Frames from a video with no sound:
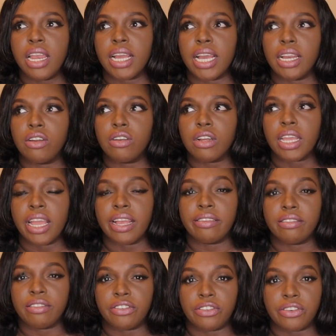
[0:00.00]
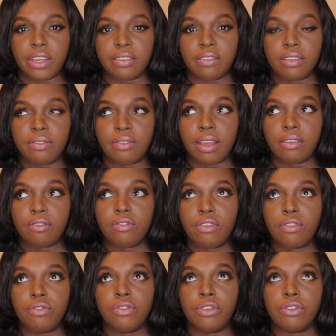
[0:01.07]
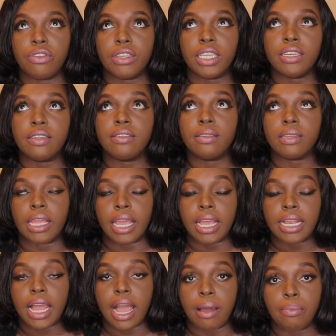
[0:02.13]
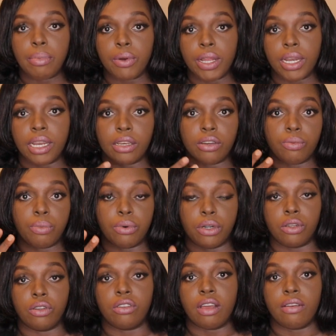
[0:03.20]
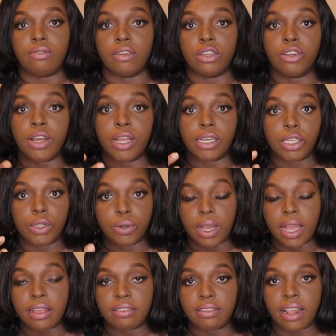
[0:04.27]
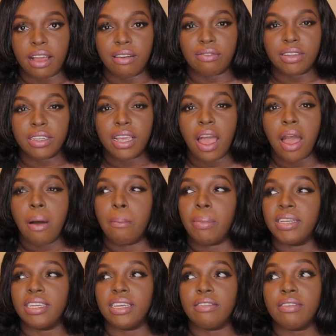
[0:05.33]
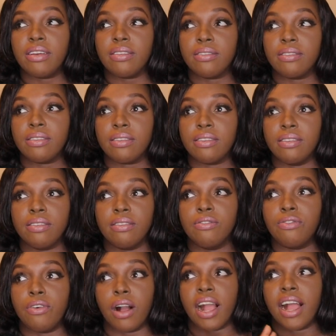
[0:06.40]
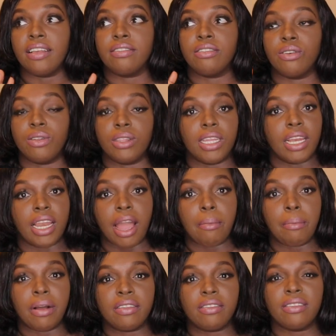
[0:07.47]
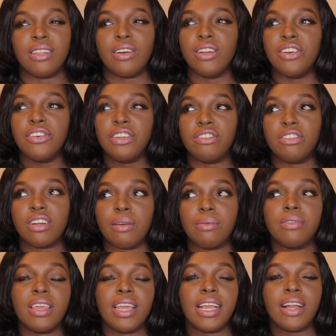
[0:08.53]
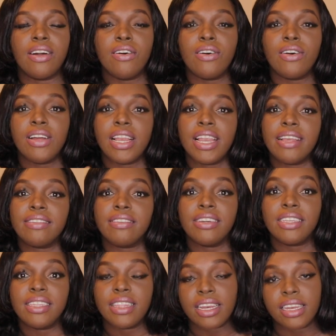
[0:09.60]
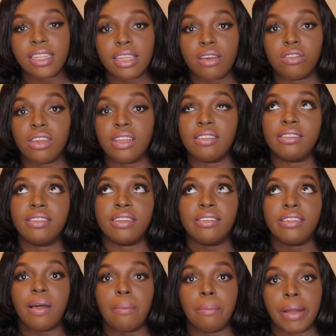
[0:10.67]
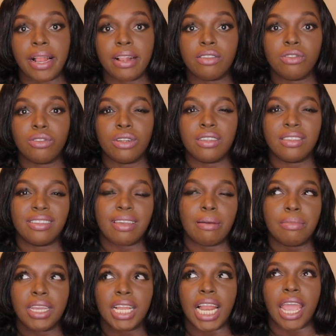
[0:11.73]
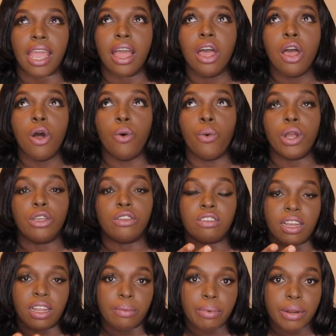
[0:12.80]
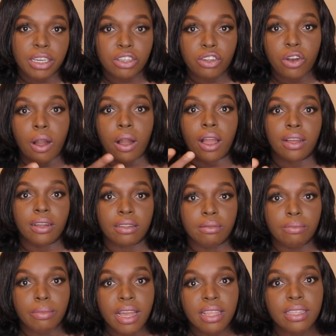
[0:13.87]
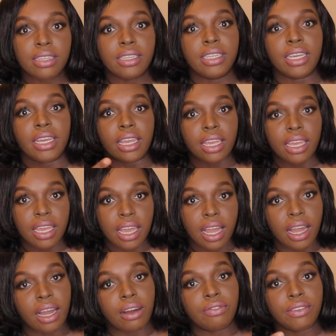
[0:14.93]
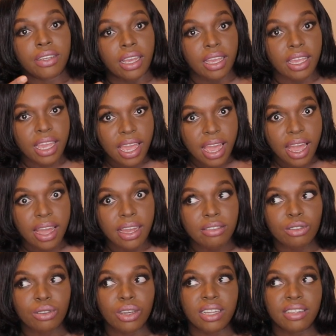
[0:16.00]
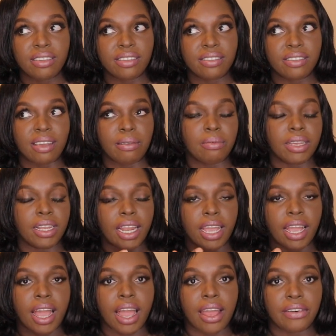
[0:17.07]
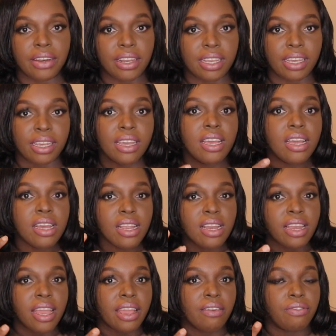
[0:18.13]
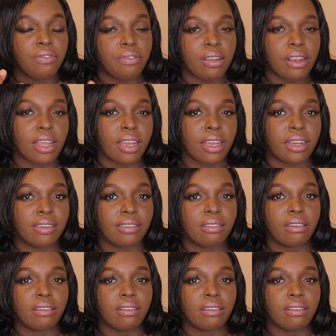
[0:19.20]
like I don't get stressed even for views. I just get happy when I produce a video and you guys love it, but I never focus on the numbers. The only reason I'm saying, oh, let's reach thirty thousand, it's just a milestone, something like when you celebrate your birthday year after year. So it's something like I really like feel like